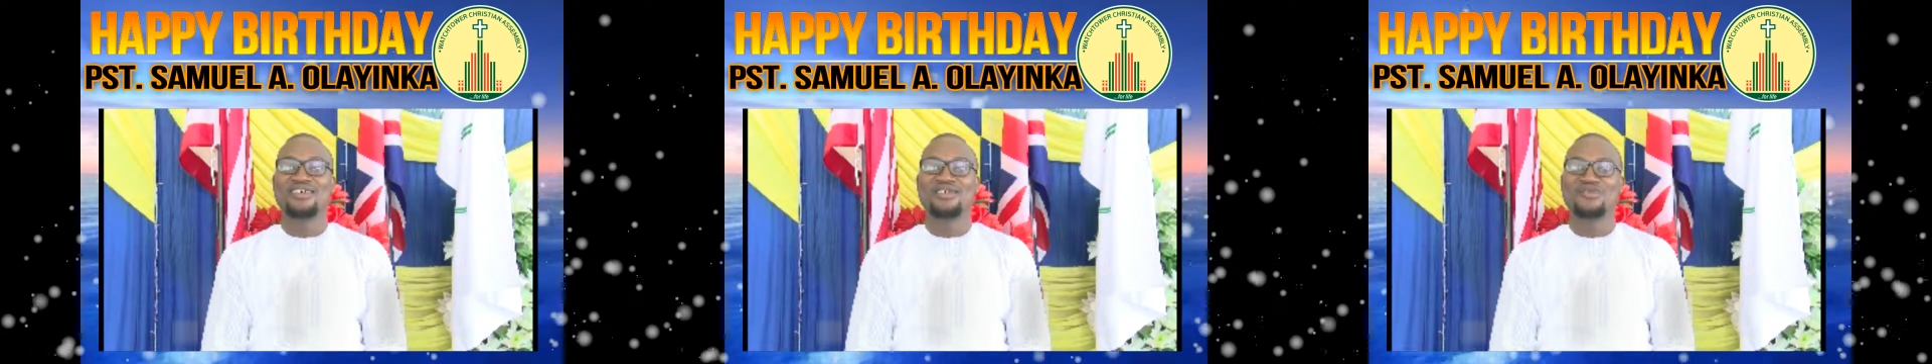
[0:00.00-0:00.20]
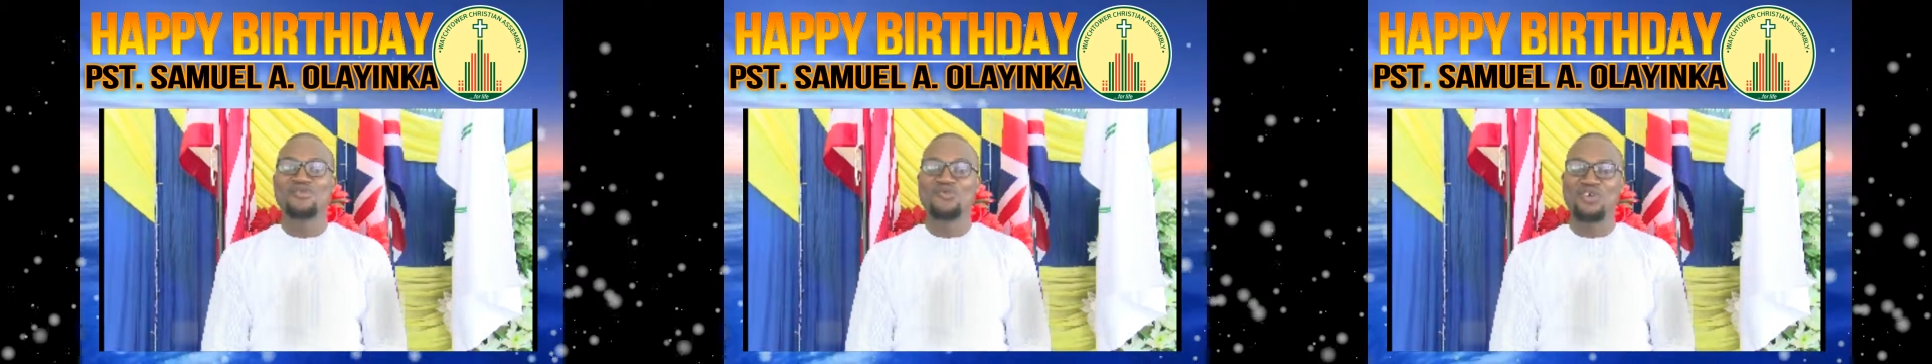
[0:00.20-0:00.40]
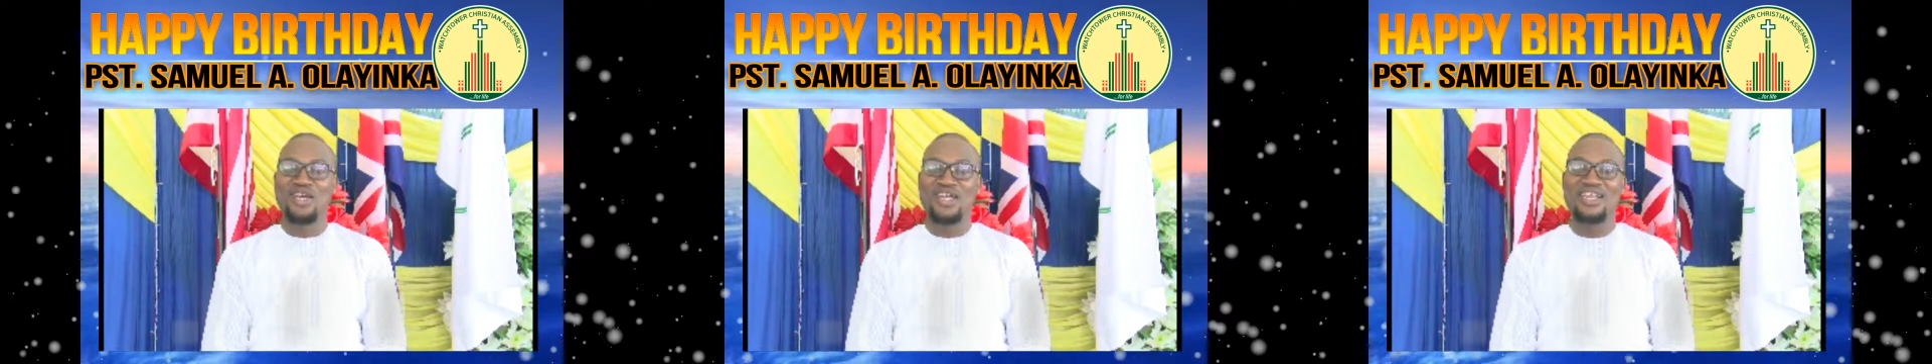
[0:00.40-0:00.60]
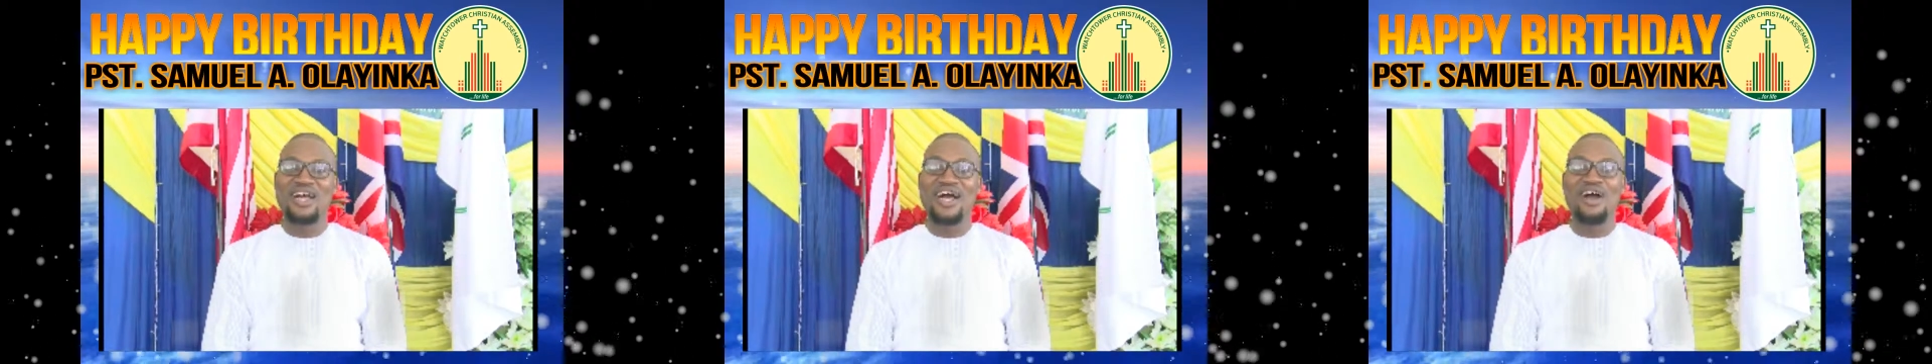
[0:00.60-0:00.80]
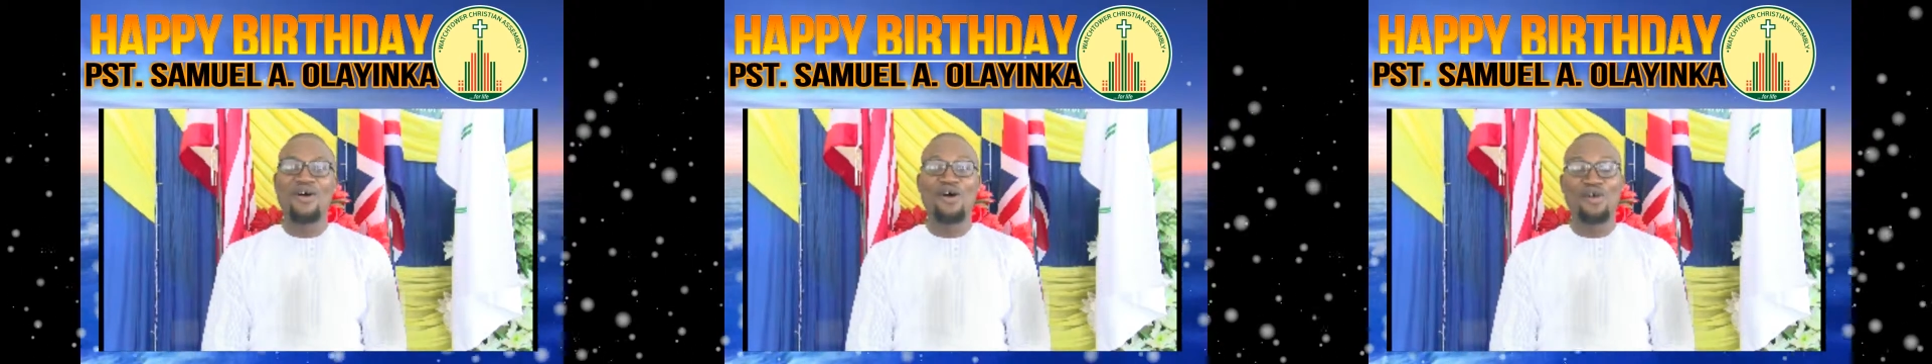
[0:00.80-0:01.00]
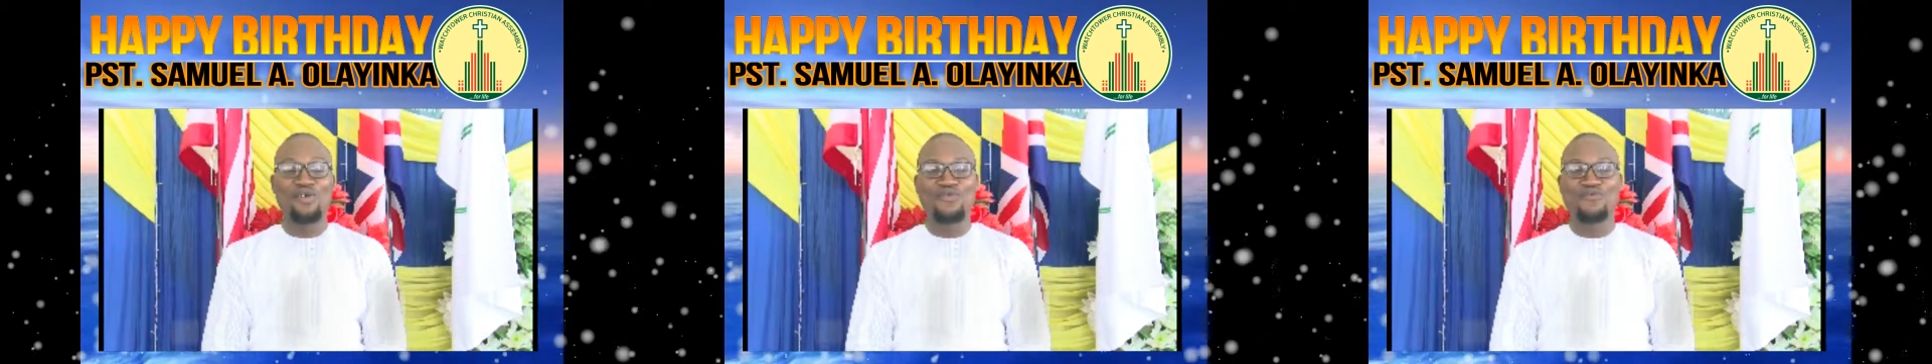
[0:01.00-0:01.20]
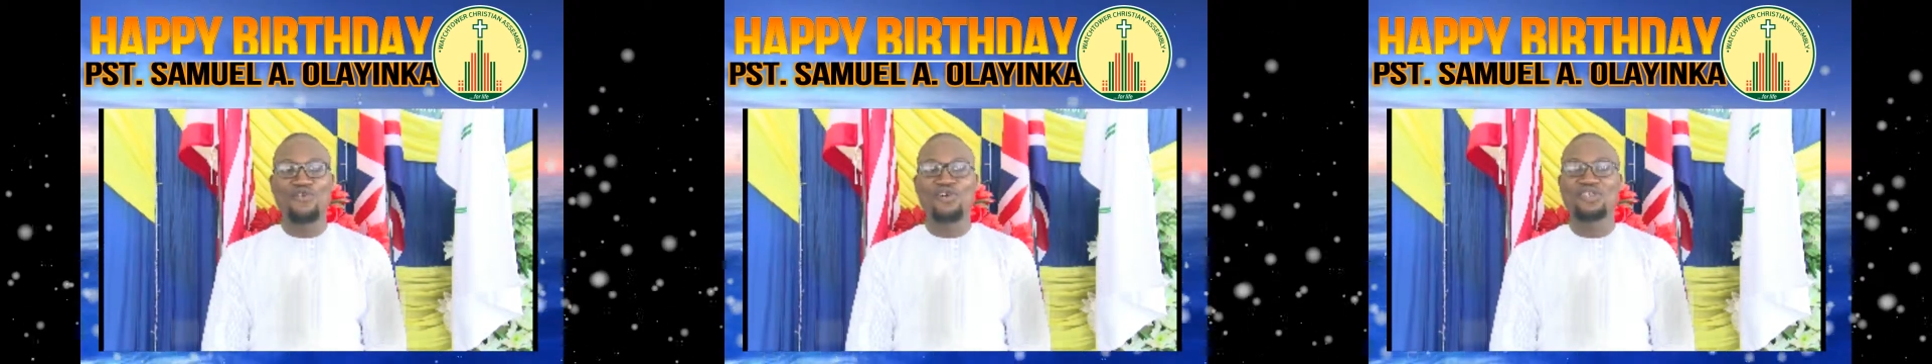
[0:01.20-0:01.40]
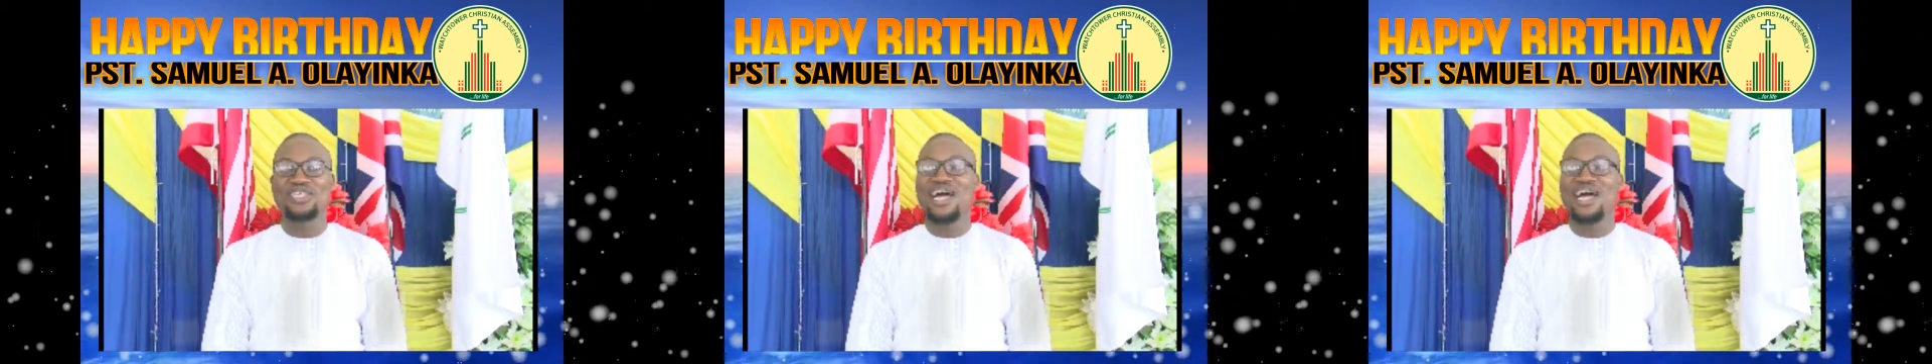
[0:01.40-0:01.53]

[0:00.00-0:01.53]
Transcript: together, all of us,